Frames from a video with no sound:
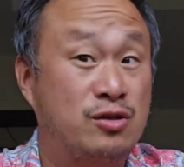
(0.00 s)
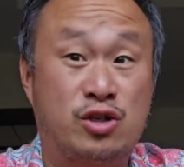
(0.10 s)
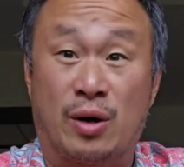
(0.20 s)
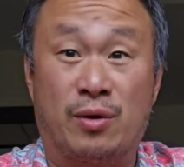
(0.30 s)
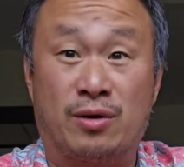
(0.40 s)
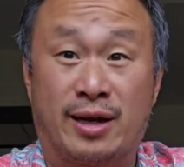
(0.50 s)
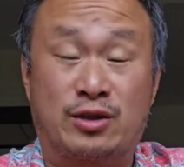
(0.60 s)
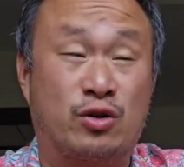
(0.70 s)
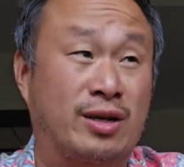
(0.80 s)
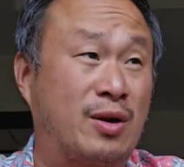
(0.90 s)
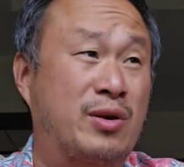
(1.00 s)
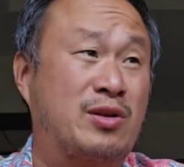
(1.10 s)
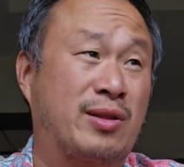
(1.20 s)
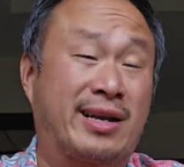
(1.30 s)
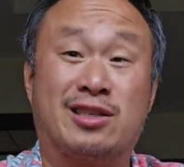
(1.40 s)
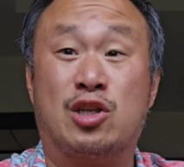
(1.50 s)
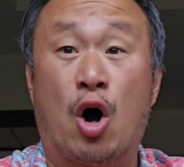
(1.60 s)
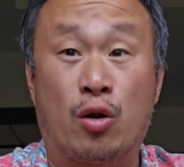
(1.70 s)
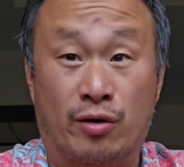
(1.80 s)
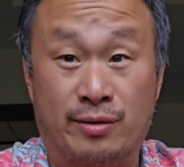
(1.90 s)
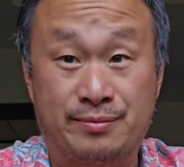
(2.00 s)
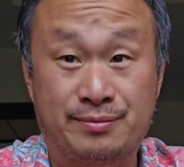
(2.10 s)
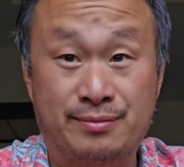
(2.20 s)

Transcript: General Electric, they went to like a dollar.